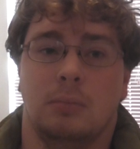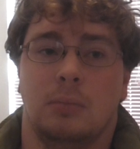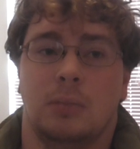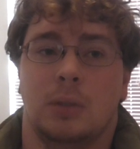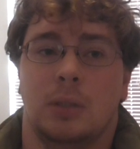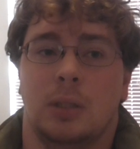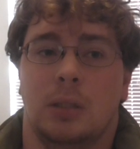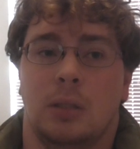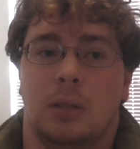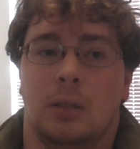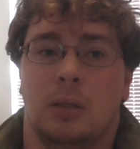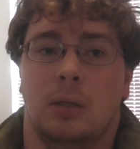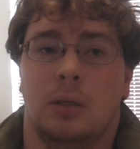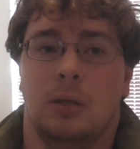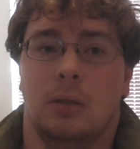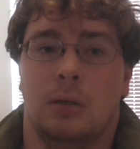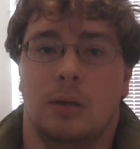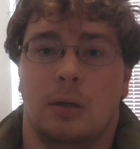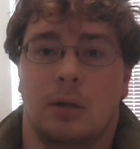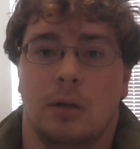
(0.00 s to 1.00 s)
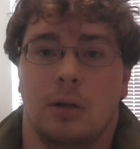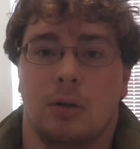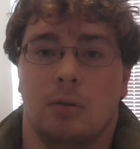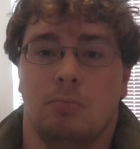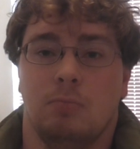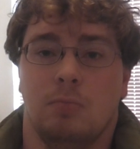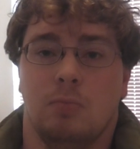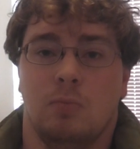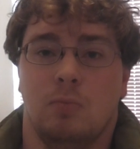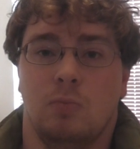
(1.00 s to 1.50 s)

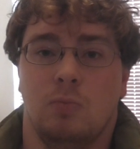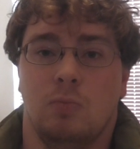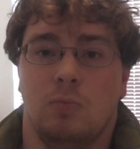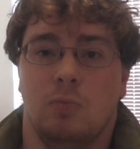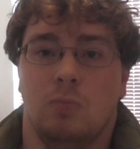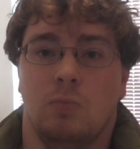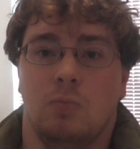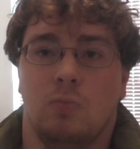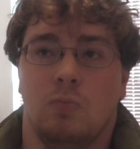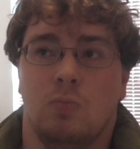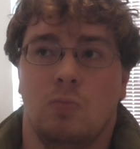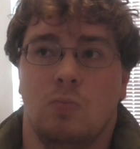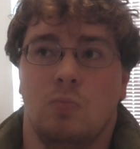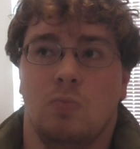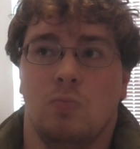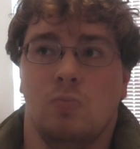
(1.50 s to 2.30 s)
[no speech]